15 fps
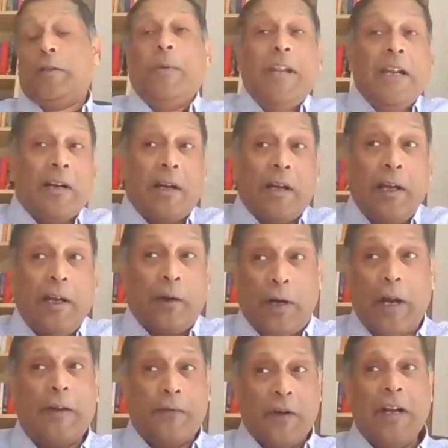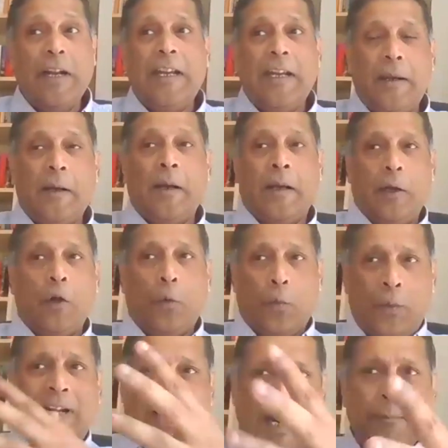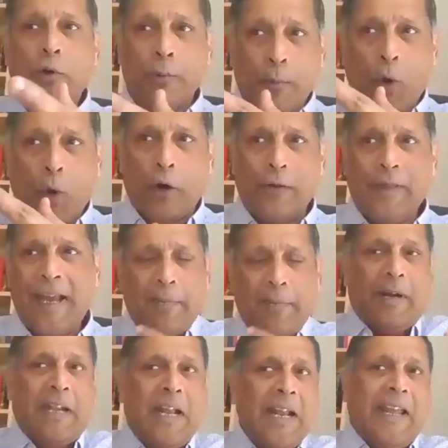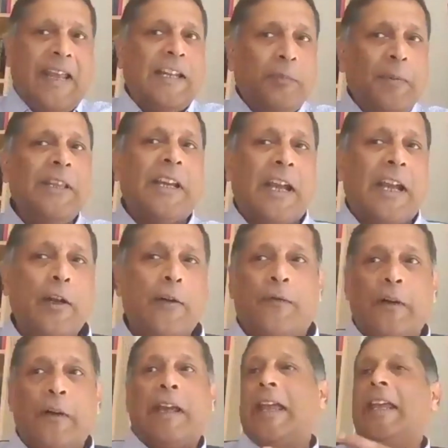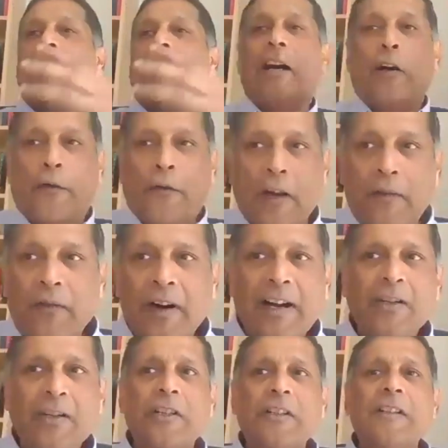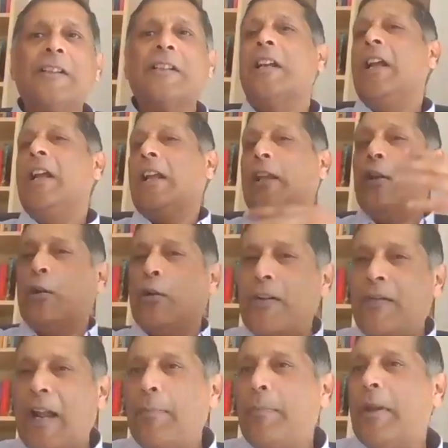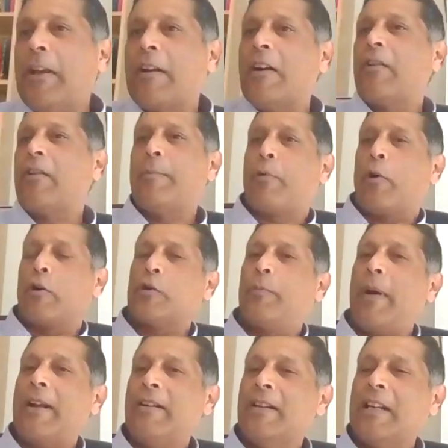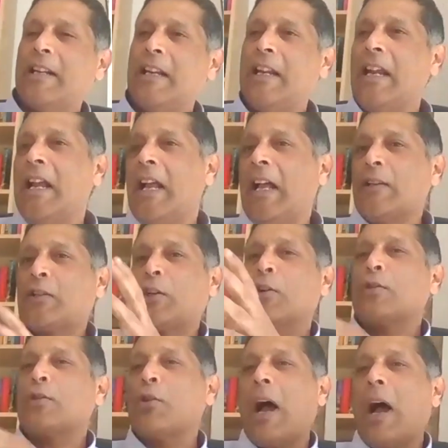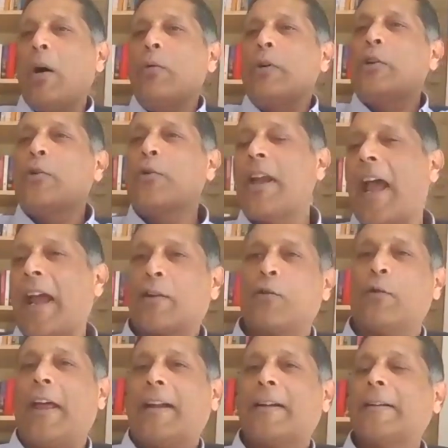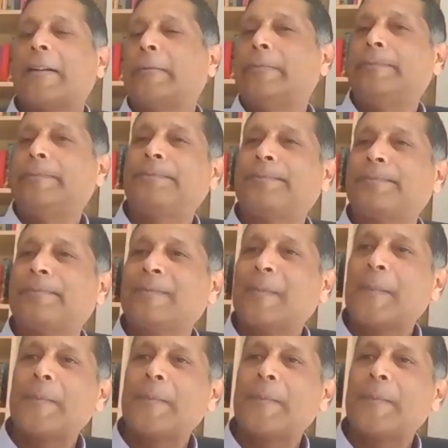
it's been a you know kind of really uh, you know we'll come to more on that but it's been the kind of era of convergence you know developing country prosperity so so how do you react to that Okay,